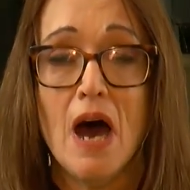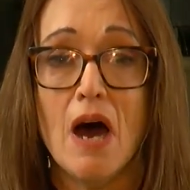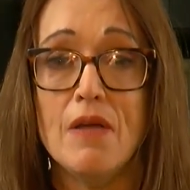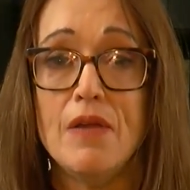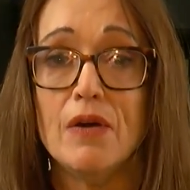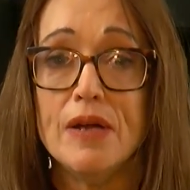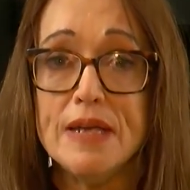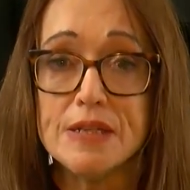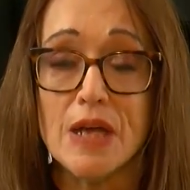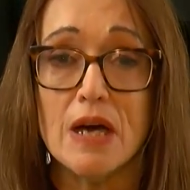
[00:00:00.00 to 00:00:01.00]
Uh, there
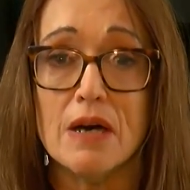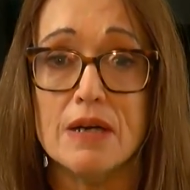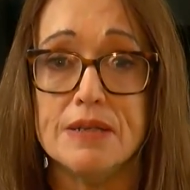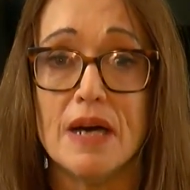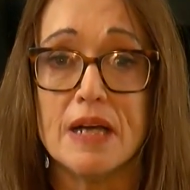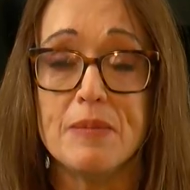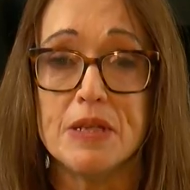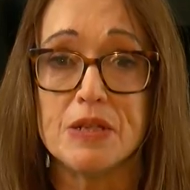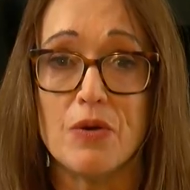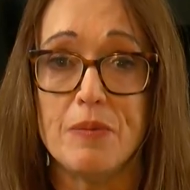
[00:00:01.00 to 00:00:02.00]
is a, a document
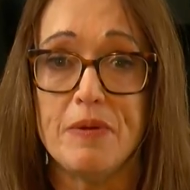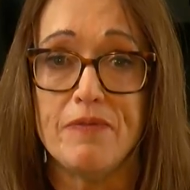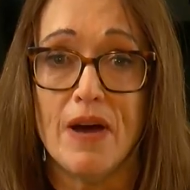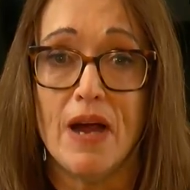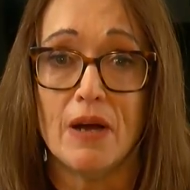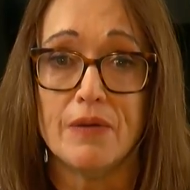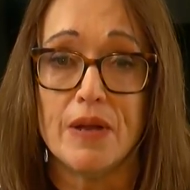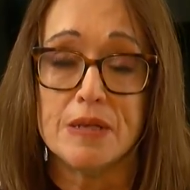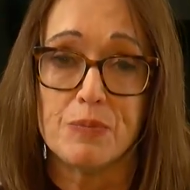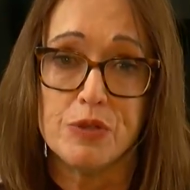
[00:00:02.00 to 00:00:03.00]
that's going to be filed
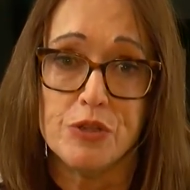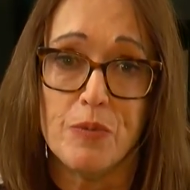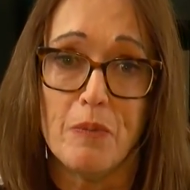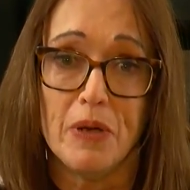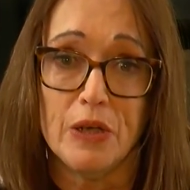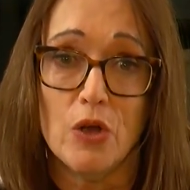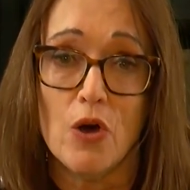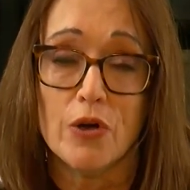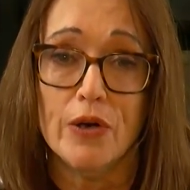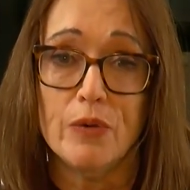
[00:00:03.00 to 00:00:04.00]
that's presumably
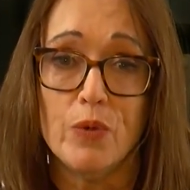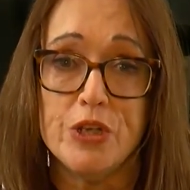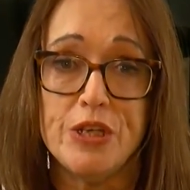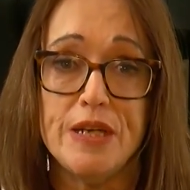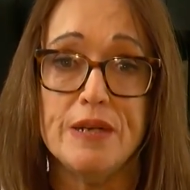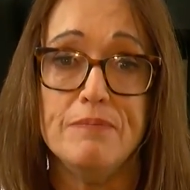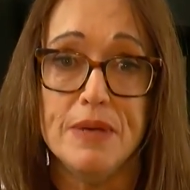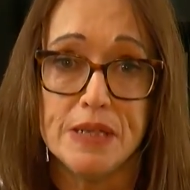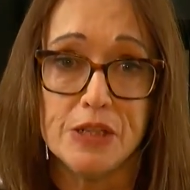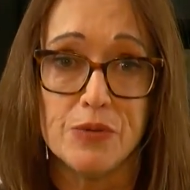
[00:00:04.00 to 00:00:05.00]
longer in which he
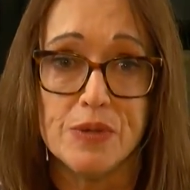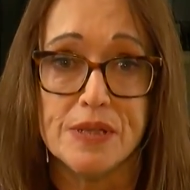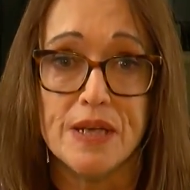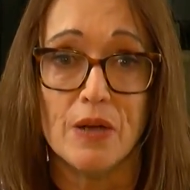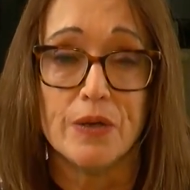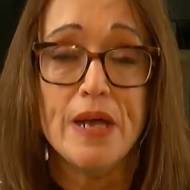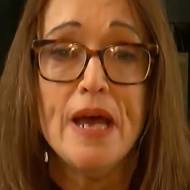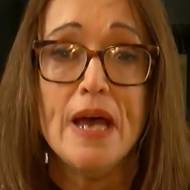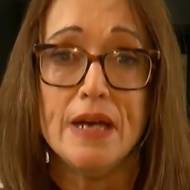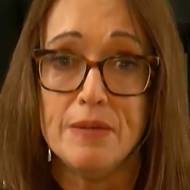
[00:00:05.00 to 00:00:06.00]
admits to his guilt
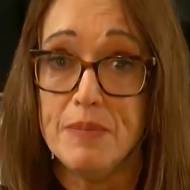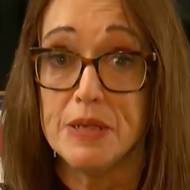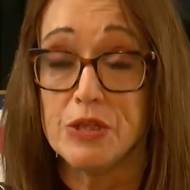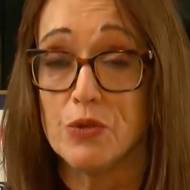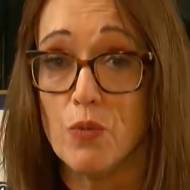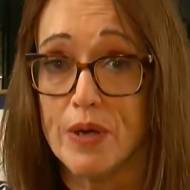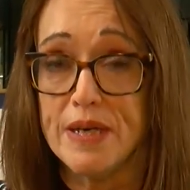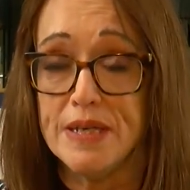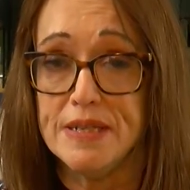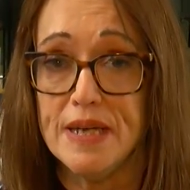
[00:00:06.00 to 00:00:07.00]
and admits to what
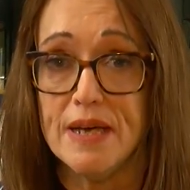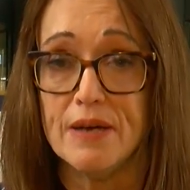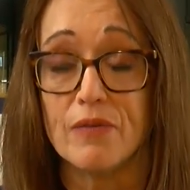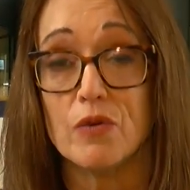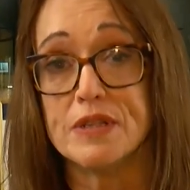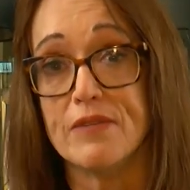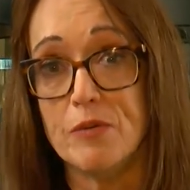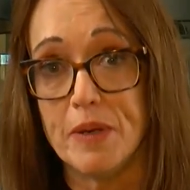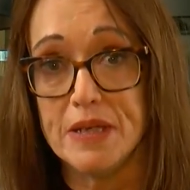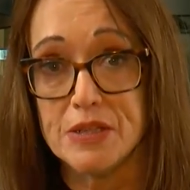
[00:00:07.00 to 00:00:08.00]
he did. Of course,
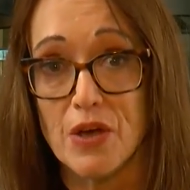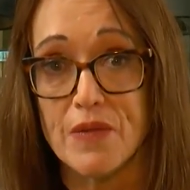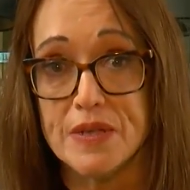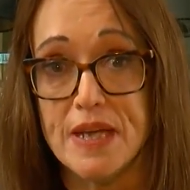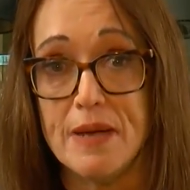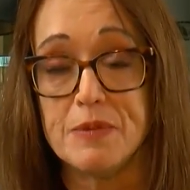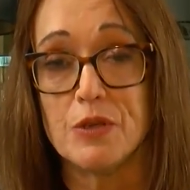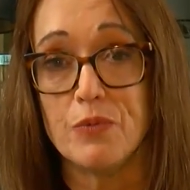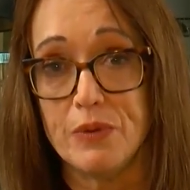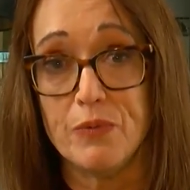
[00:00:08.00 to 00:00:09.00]
everybody saw the tape,
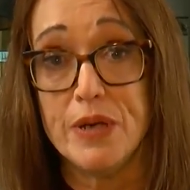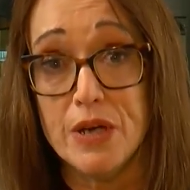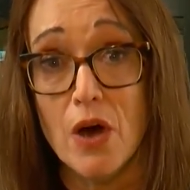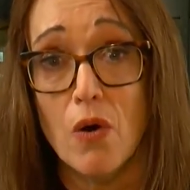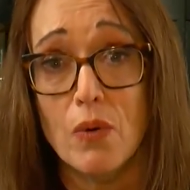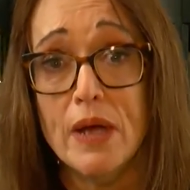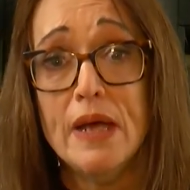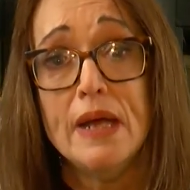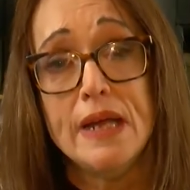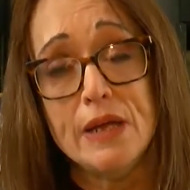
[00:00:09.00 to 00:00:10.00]
so we, we know
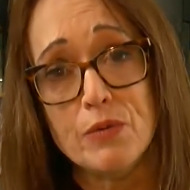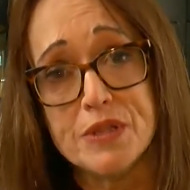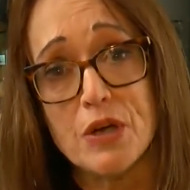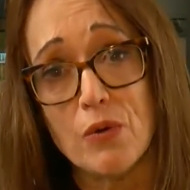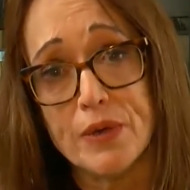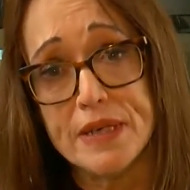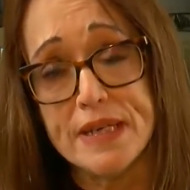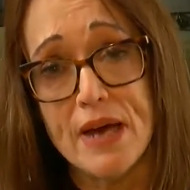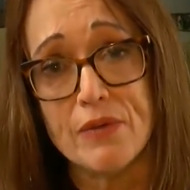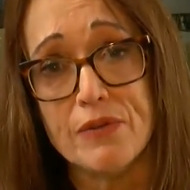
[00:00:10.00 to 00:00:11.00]
he was holding
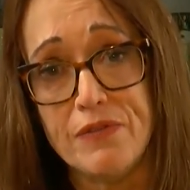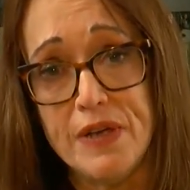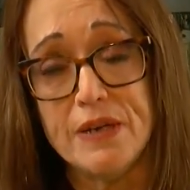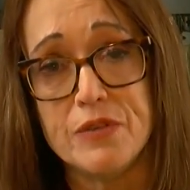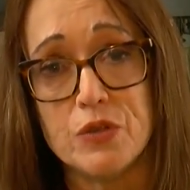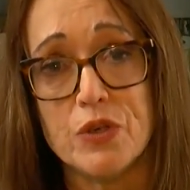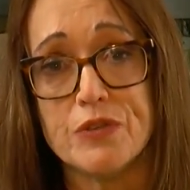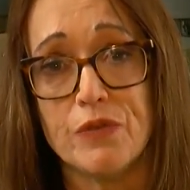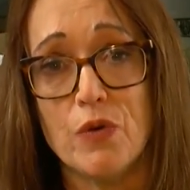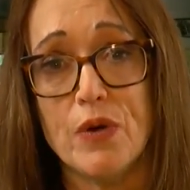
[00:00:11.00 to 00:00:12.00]
down the feet of George
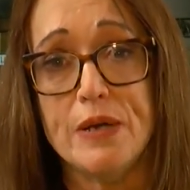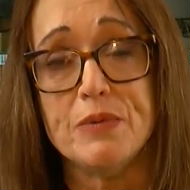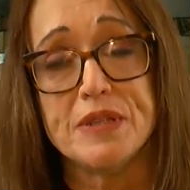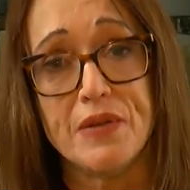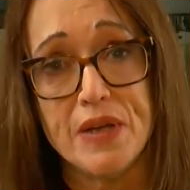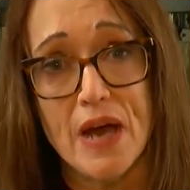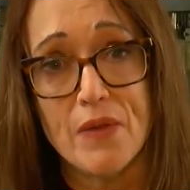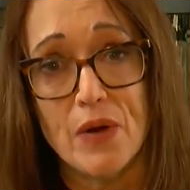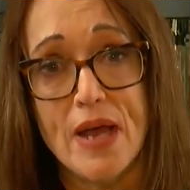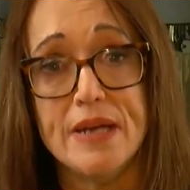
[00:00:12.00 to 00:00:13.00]
Floyd. He was at the
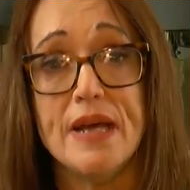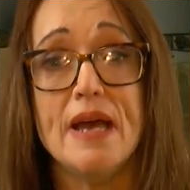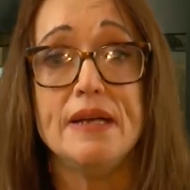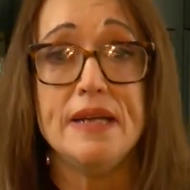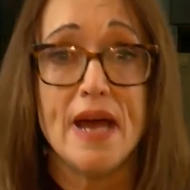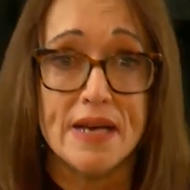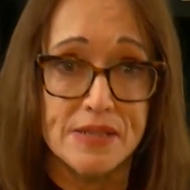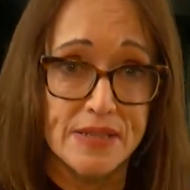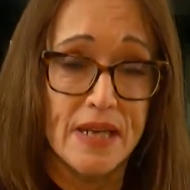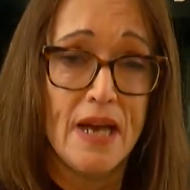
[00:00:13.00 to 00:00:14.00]
other end. And
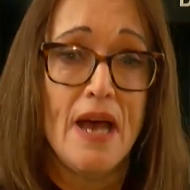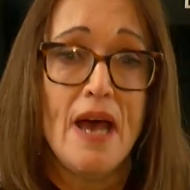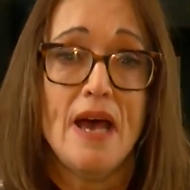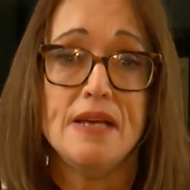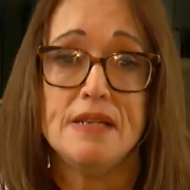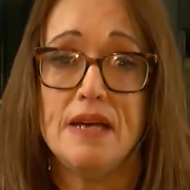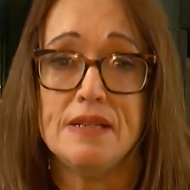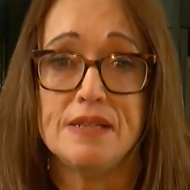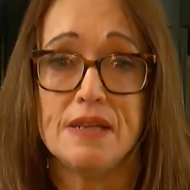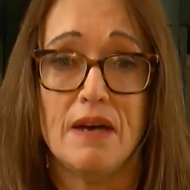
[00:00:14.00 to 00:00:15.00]
yes,
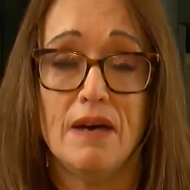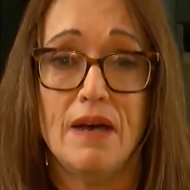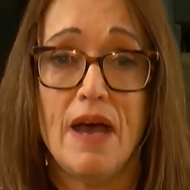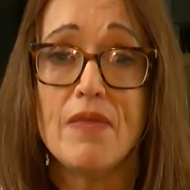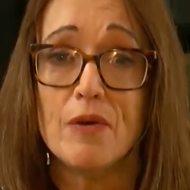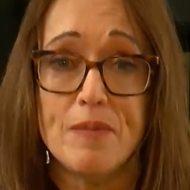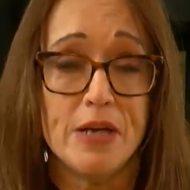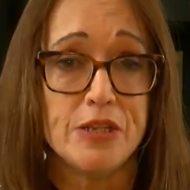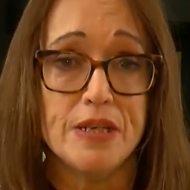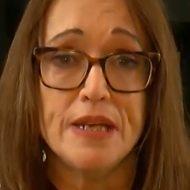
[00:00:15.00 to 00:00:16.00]
as uh, Heather
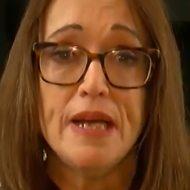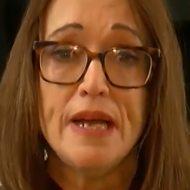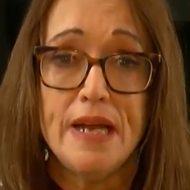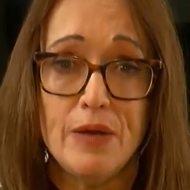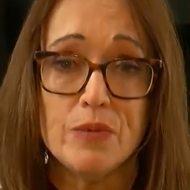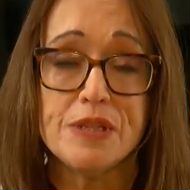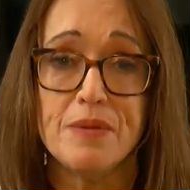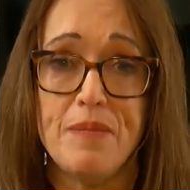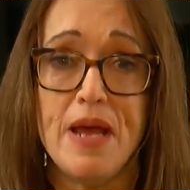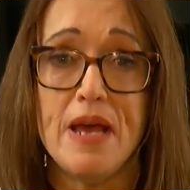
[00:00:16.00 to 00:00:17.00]
mentioned, he was
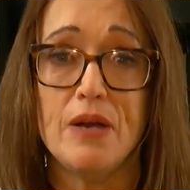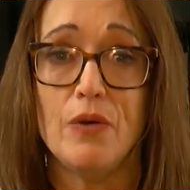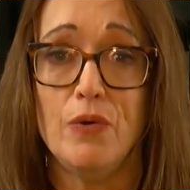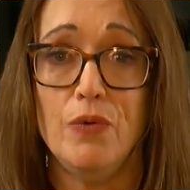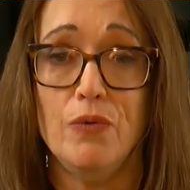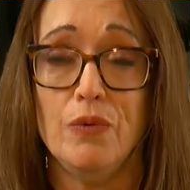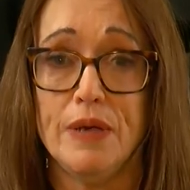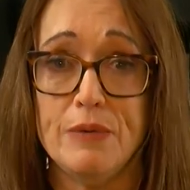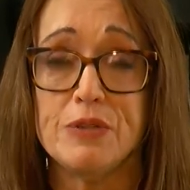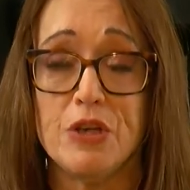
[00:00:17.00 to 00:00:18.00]
the man who,
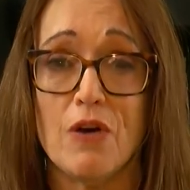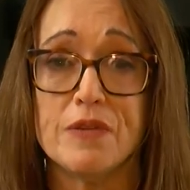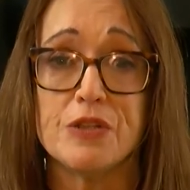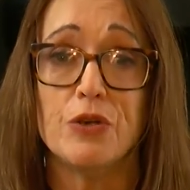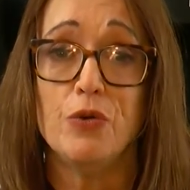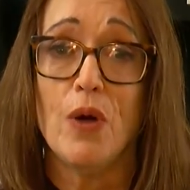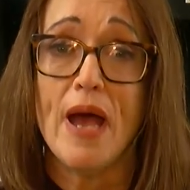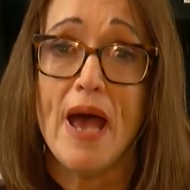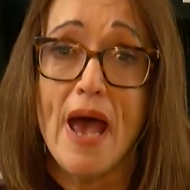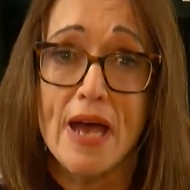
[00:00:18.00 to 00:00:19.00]
he was the officer who
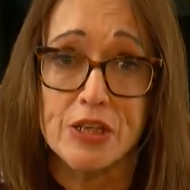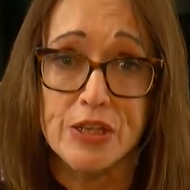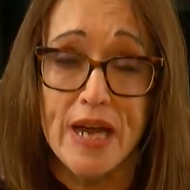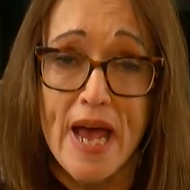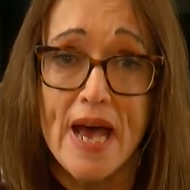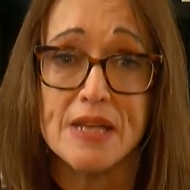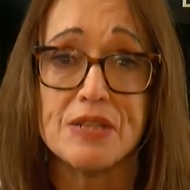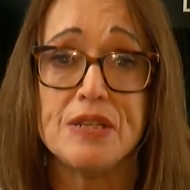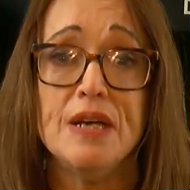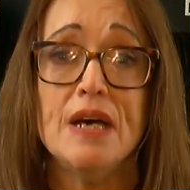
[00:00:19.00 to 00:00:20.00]
actually
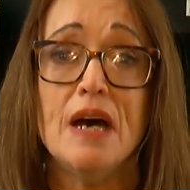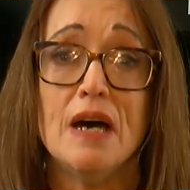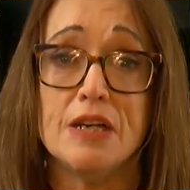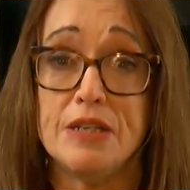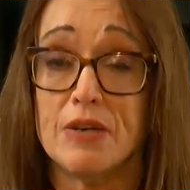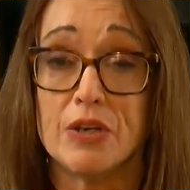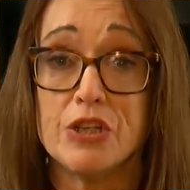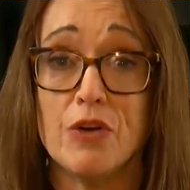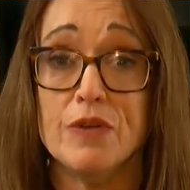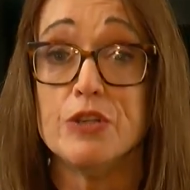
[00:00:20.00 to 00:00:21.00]
asked uh, Derek
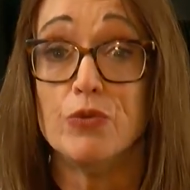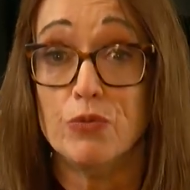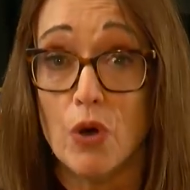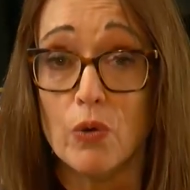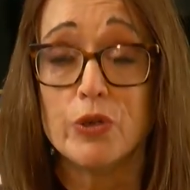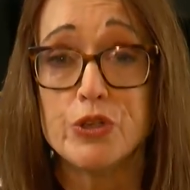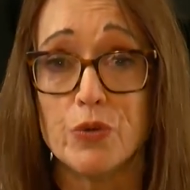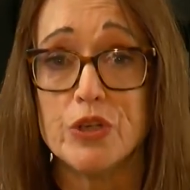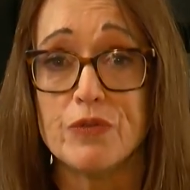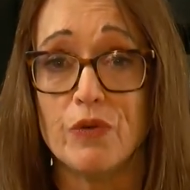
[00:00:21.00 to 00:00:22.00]
Chauvin to roll
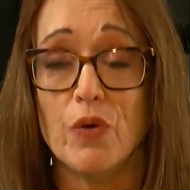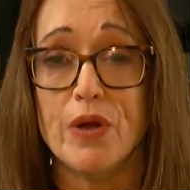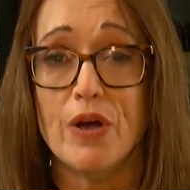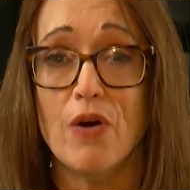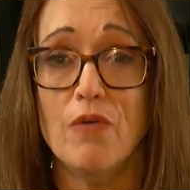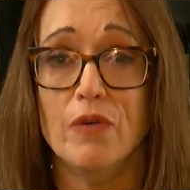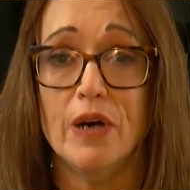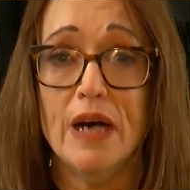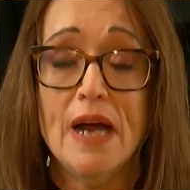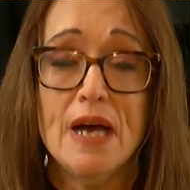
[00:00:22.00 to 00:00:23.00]
George Floyd
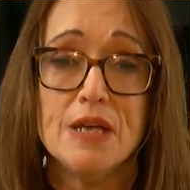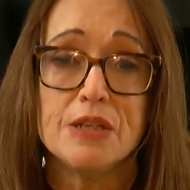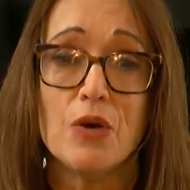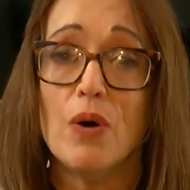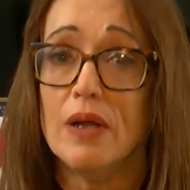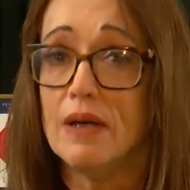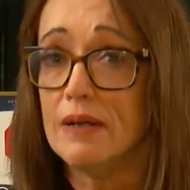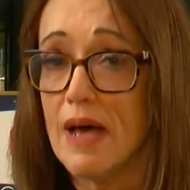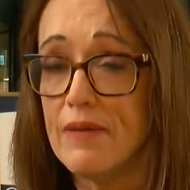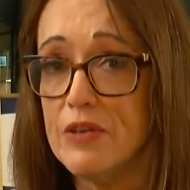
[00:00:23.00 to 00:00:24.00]
over. So a, a,
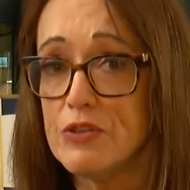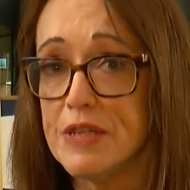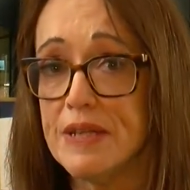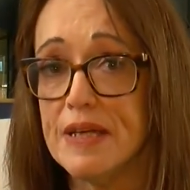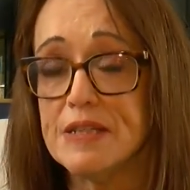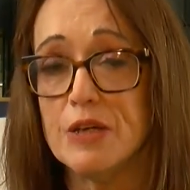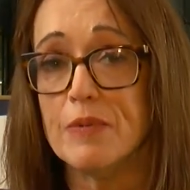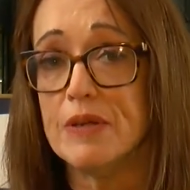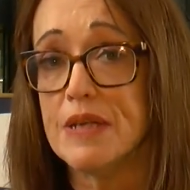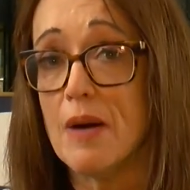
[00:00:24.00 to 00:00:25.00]
lot of interesting things here,
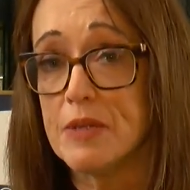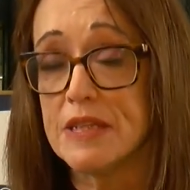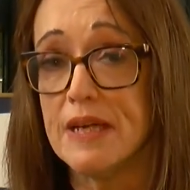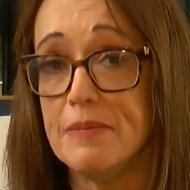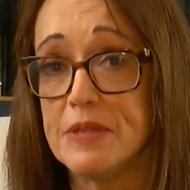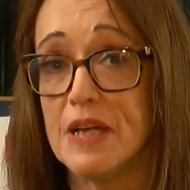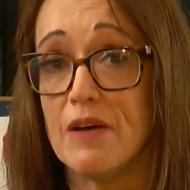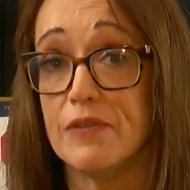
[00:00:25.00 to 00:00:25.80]
but Thomas Lane himself